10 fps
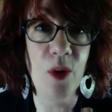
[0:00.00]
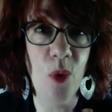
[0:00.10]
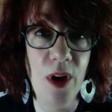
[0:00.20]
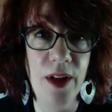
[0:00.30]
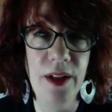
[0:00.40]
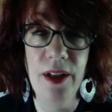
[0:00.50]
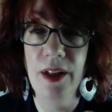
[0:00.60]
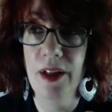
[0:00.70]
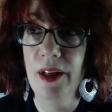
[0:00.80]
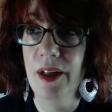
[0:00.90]
one,
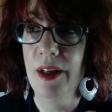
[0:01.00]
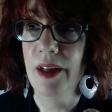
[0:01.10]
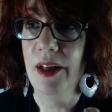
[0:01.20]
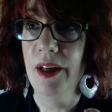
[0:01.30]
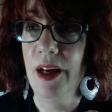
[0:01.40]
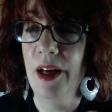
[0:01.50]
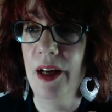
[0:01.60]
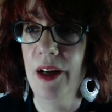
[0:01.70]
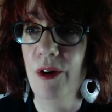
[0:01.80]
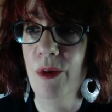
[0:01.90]

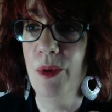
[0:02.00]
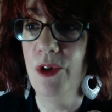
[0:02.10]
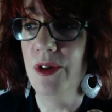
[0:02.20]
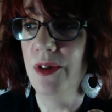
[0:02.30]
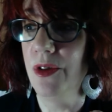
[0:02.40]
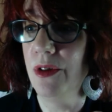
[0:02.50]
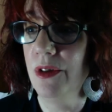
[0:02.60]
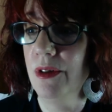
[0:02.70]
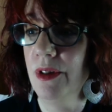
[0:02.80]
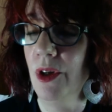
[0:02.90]
which is,
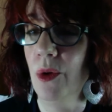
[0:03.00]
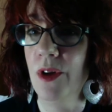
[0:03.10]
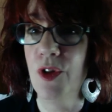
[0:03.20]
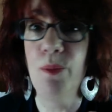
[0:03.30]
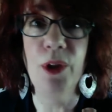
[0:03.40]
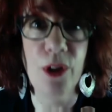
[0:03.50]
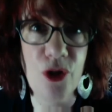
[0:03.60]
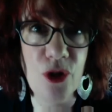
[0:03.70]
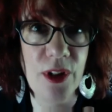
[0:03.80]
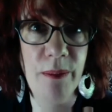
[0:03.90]
a
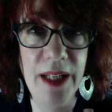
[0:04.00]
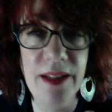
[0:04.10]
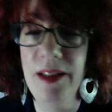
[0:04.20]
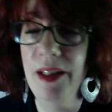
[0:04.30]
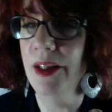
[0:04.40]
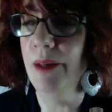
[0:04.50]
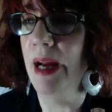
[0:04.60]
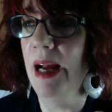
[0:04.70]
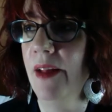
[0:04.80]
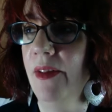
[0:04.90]
spiritually based healing
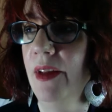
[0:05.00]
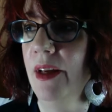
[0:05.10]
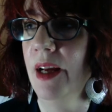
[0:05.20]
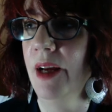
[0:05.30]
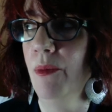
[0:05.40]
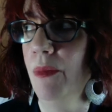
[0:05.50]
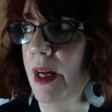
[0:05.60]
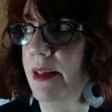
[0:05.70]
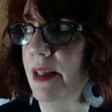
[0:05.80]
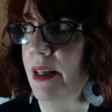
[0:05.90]
path. And I
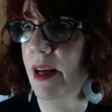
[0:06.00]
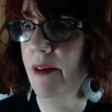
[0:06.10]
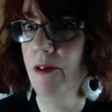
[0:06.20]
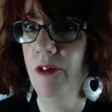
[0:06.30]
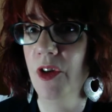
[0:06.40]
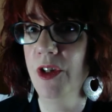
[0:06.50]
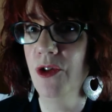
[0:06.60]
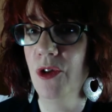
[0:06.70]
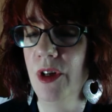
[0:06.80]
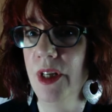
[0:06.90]
did have a very
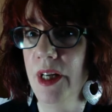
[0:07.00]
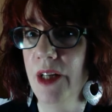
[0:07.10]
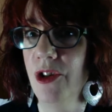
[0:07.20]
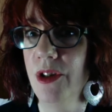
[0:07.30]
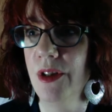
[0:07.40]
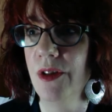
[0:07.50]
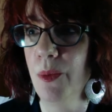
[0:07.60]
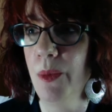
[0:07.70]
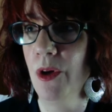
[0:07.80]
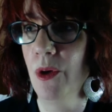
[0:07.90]
strong connection to the
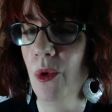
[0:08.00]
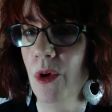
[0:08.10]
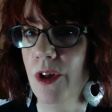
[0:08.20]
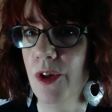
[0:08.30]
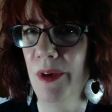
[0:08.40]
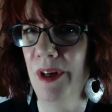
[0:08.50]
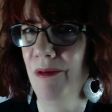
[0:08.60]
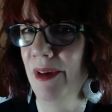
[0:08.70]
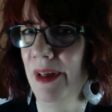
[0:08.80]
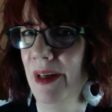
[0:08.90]
spirit world, but I
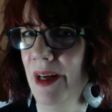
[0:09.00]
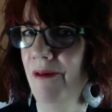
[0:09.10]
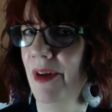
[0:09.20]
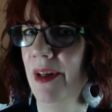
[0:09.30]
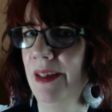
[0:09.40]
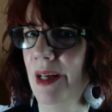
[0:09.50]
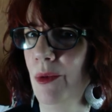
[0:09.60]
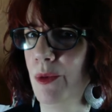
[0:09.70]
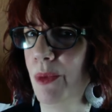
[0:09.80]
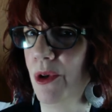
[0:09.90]
really kind of felt like that
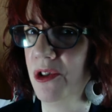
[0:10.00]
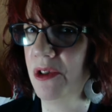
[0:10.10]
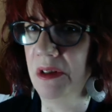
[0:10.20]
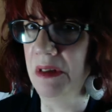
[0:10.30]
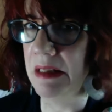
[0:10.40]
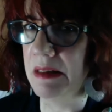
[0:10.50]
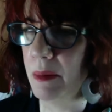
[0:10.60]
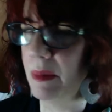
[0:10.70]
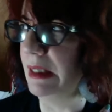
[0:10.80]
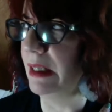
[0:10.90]
was personal, not
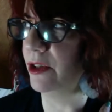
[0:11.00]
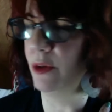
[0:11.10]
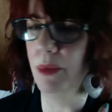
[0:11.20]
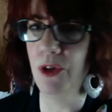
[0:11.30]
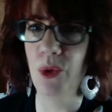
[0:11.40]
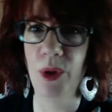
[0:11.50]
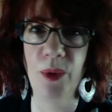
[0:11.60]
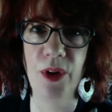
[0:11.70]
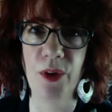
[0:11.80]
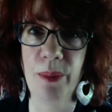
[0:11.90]
something I should be doing with
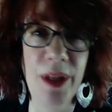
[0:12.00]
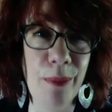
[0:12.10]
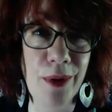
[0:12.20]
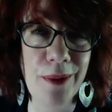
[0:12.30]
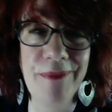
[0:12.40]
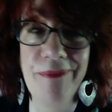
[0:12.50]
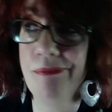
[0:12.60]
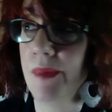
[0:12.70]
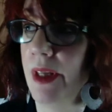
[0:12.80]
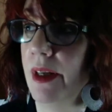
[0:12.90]
other people.
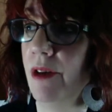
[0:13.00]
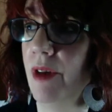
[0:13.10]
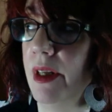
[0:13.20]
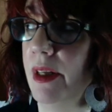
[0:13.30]
I really